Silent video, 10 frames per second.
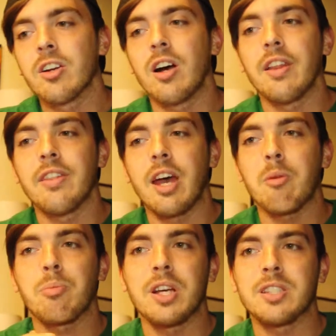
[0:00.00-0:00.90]
You're
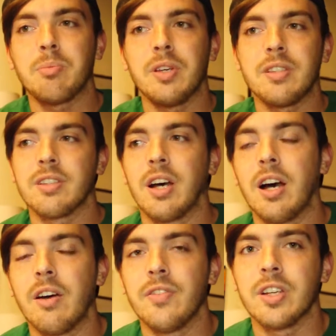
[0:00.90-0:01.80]
on that precipice
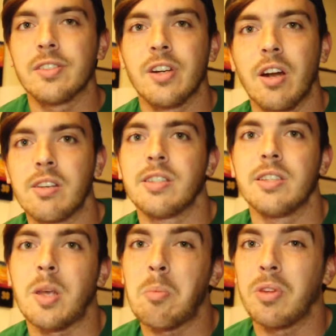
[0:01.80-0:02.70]
of, you could start
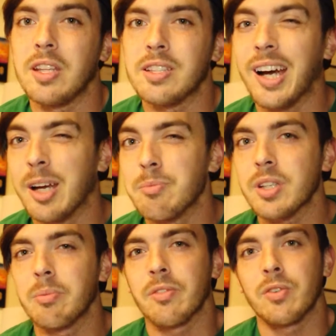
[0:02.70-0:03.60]
to see some elite
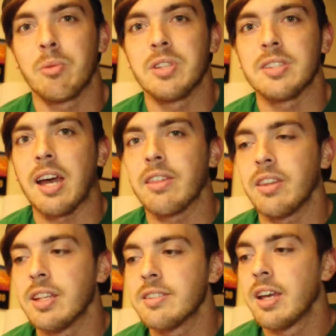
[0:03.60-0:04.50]
times coming from these
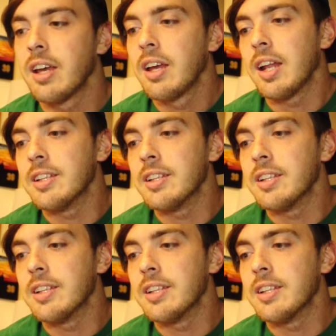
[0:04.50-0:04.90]
athletes,